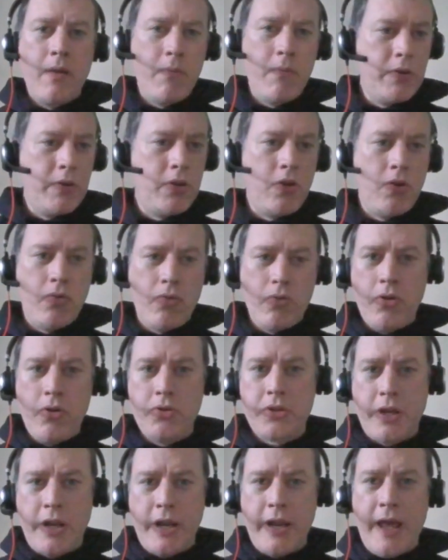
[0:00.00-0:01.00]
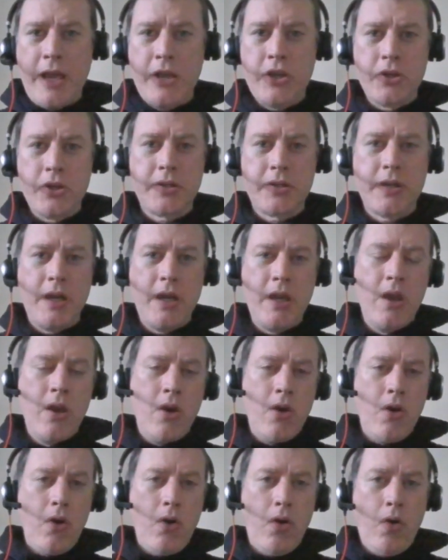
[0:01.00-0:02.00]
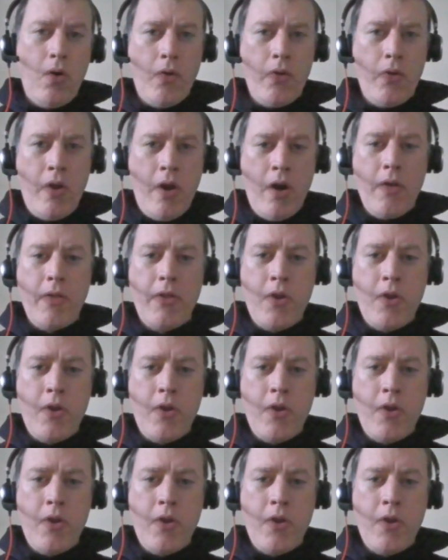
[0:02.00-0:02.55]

whether you're using an agency or not,